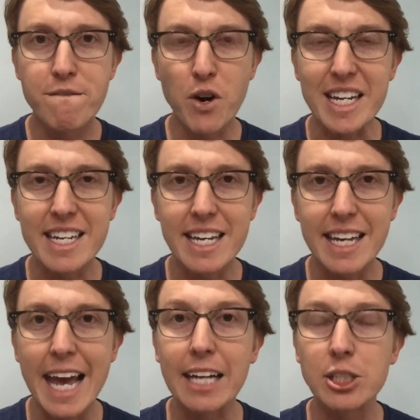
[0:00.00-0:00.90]

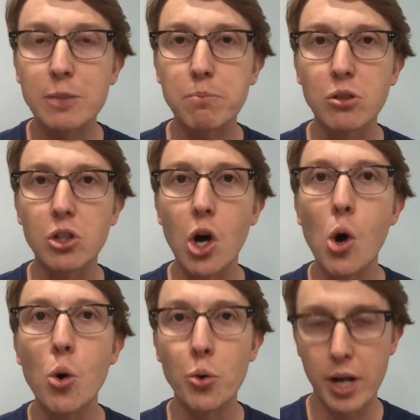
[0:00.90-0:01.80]
freaking
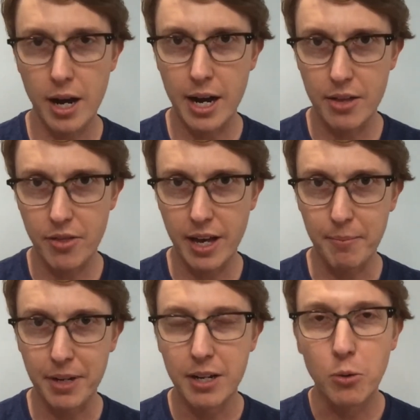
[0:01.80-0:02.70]
explode on
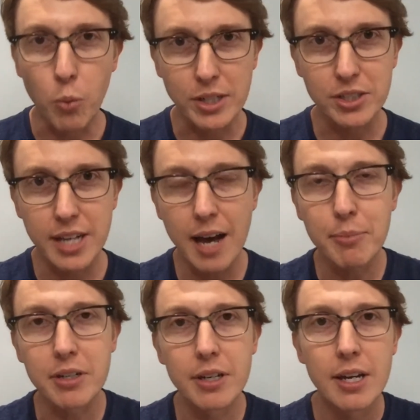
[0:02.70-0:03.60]
them. What just
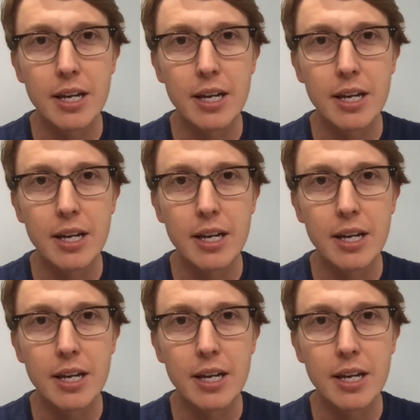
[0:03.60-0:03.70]
happened?